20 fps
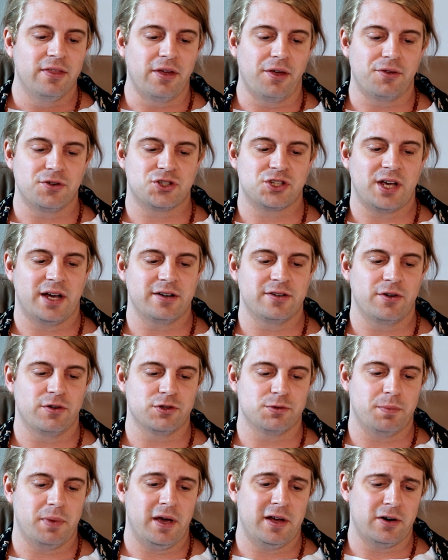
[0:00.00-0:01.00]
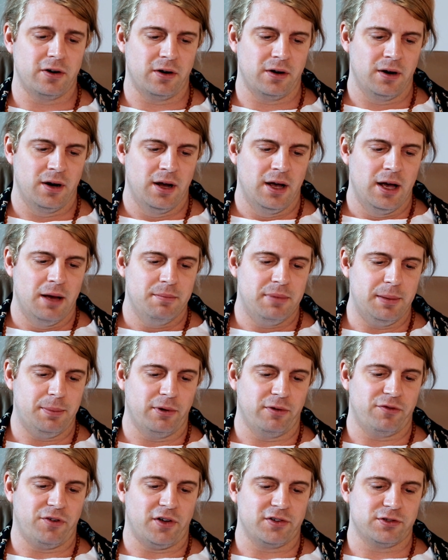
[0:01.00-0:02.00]
The other side knows better.
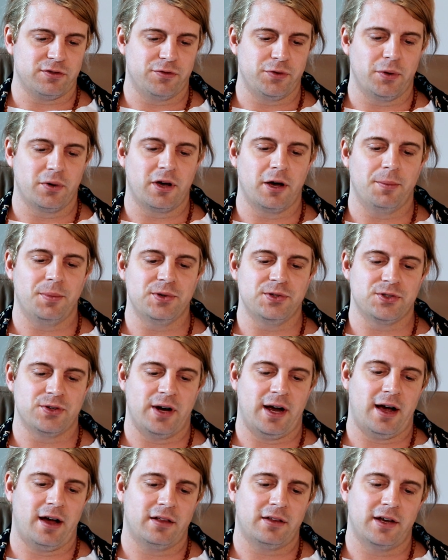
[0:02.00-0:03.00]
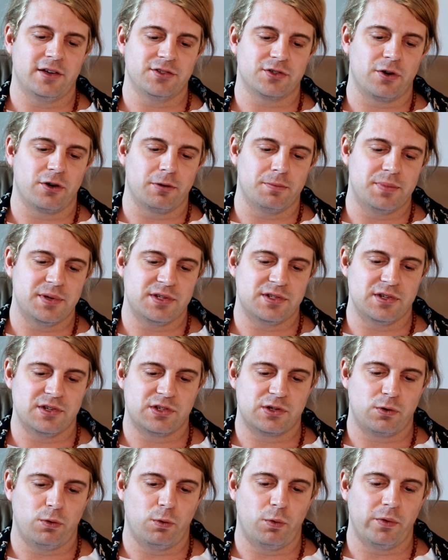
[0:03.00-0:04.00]
People at fossil fuel companies their allies go to
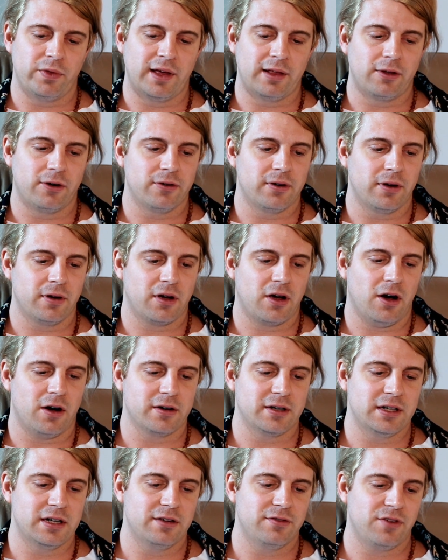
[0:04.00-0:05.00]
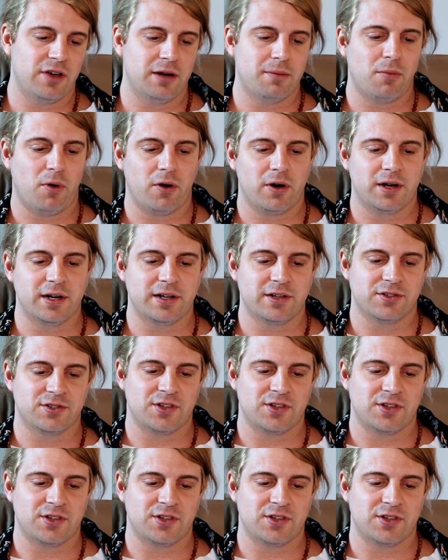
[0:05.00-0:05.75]
business school where they learn cognitive and marketing